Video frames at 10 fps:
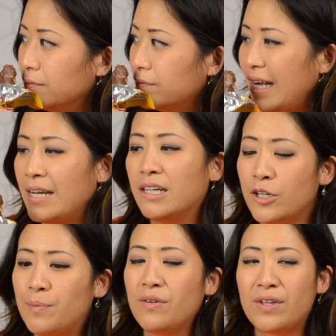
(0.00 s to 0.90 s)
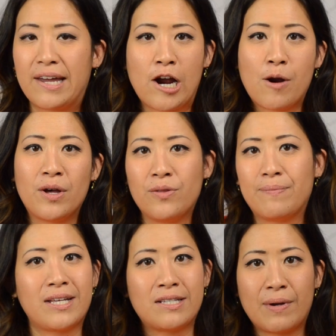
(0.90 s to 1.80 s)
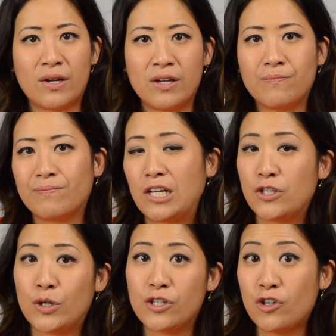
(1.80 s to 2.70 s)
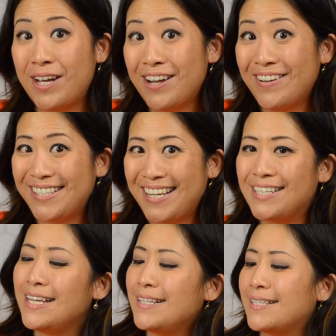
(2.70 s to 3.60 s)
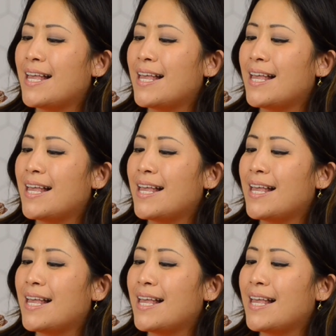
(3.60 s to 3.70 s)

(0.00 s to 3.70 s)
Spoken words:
And a little bit of the caramel, but that's about it. So let's try it out and see how it tastes.